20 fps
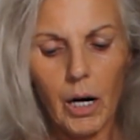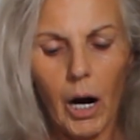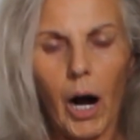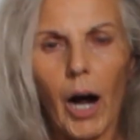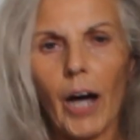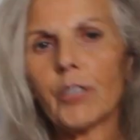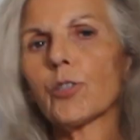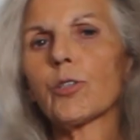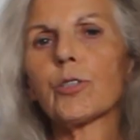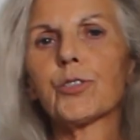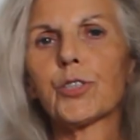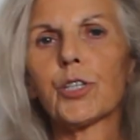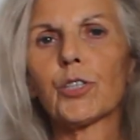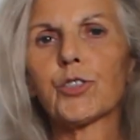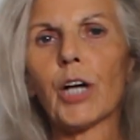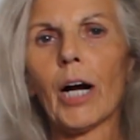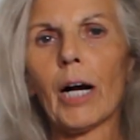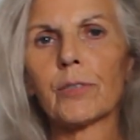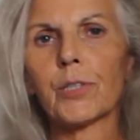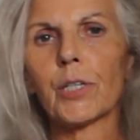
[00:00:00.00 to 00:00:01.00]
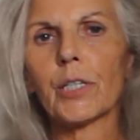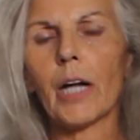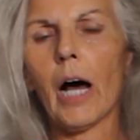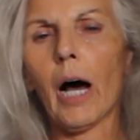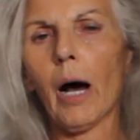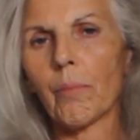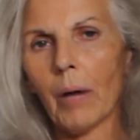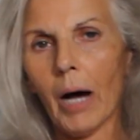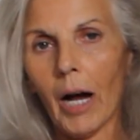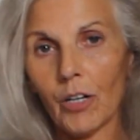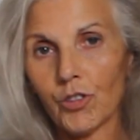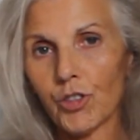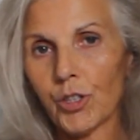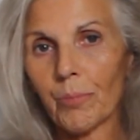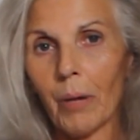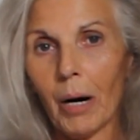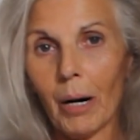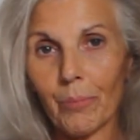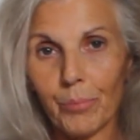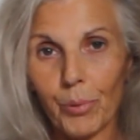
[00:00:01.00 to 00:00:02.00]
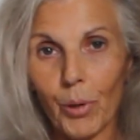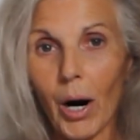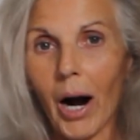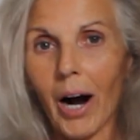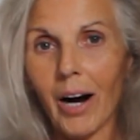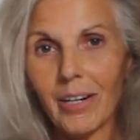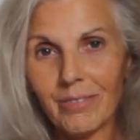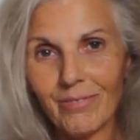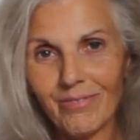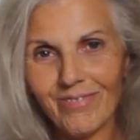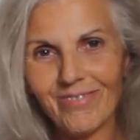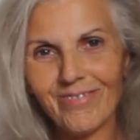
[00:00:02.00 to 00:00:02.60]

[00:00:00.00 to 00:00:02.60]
I used to tuck it up under my bra,